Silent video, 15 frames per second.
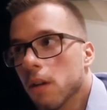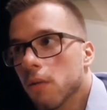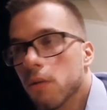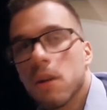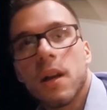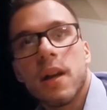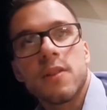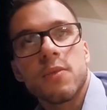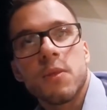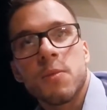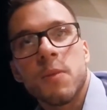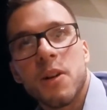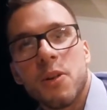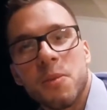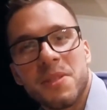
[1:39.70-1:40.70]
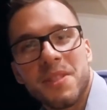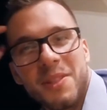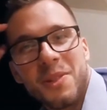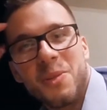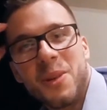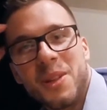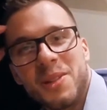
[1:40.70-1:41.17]
realize what my
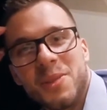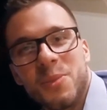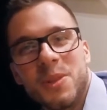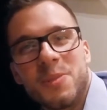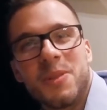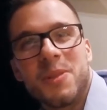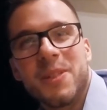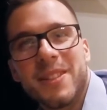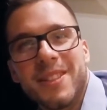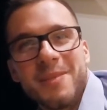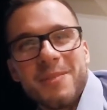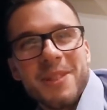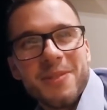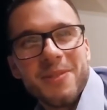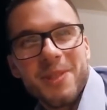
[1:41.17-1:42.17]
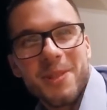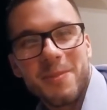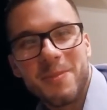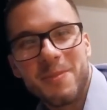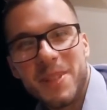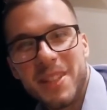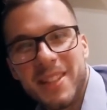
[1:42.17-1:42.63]
obstacle was, what prevented me
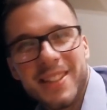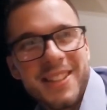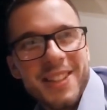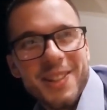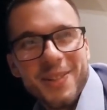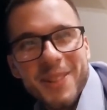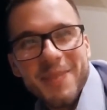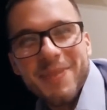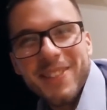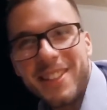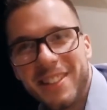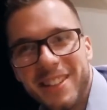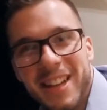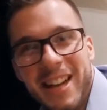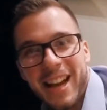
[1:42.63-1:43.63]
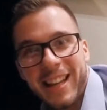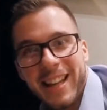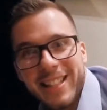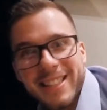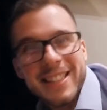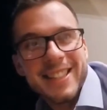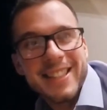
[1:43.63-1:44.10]
from being a tier one player. I
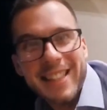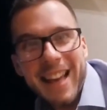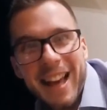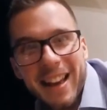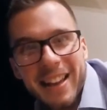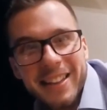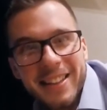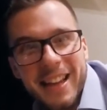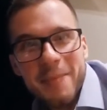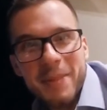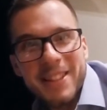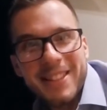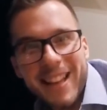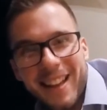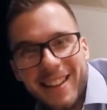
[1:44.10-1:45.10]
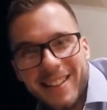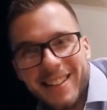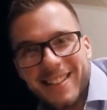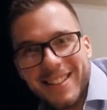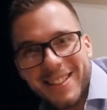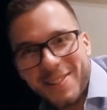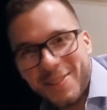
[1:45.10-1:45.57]
guess it's talent. I'm a talentless